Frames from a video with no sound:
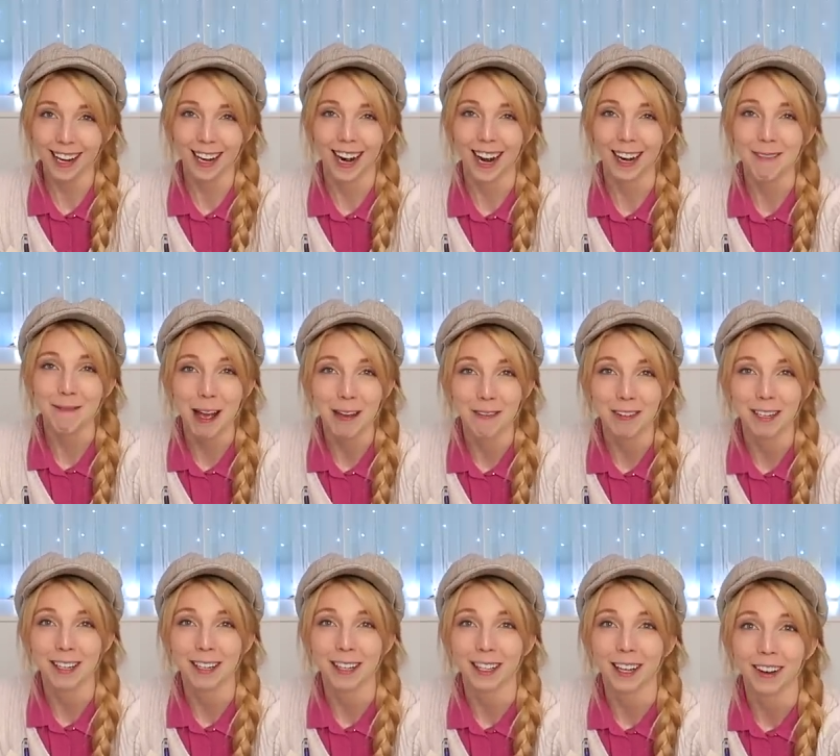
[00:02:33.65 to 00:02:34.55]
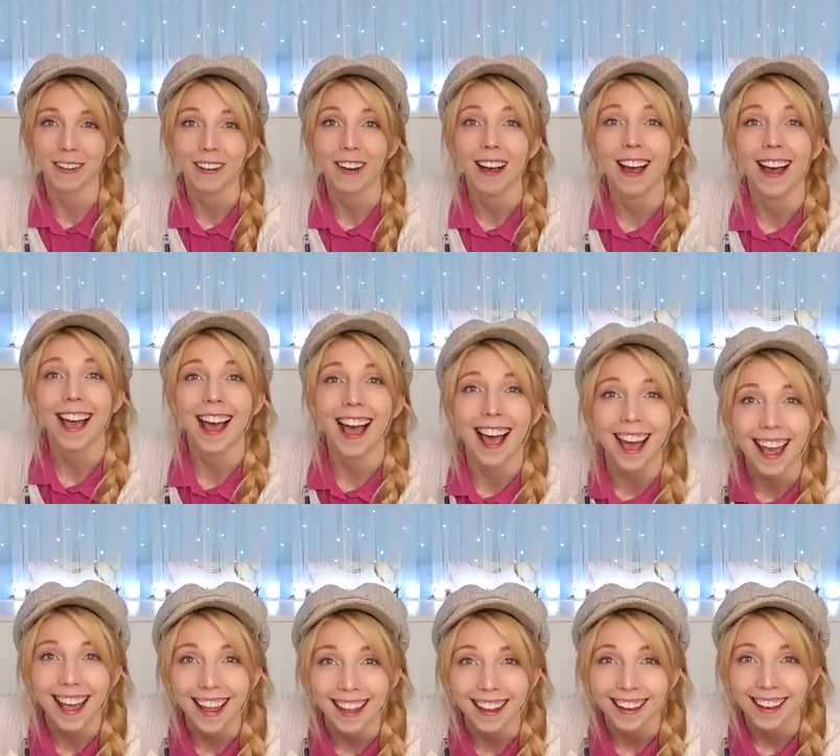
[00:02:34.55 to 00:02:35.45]
and I'm having to go,
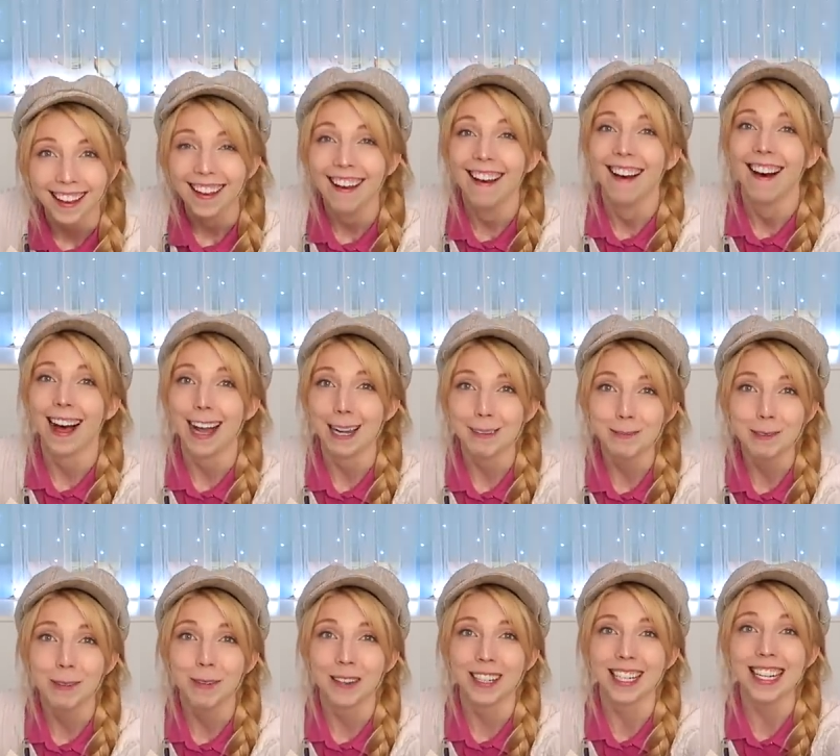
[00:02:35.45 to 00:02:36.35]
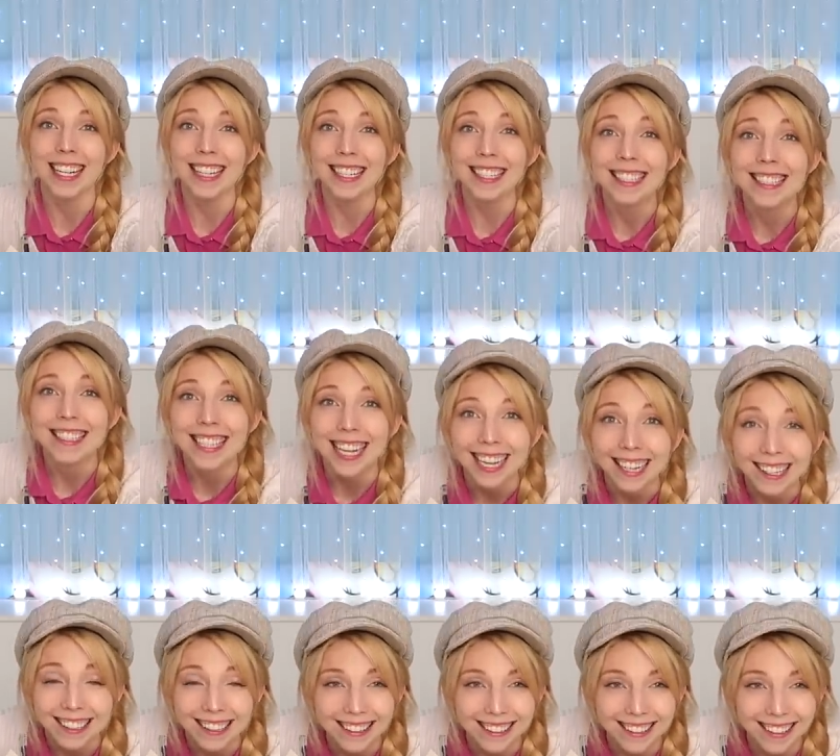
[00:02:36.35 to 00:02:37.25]
hey, I'm
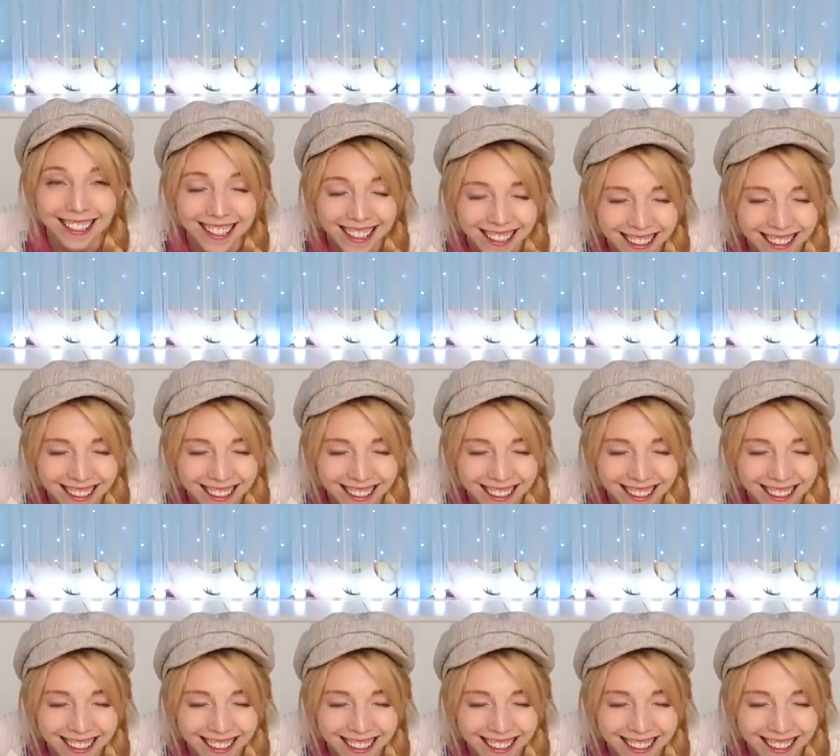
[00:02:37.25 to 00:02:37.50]
26.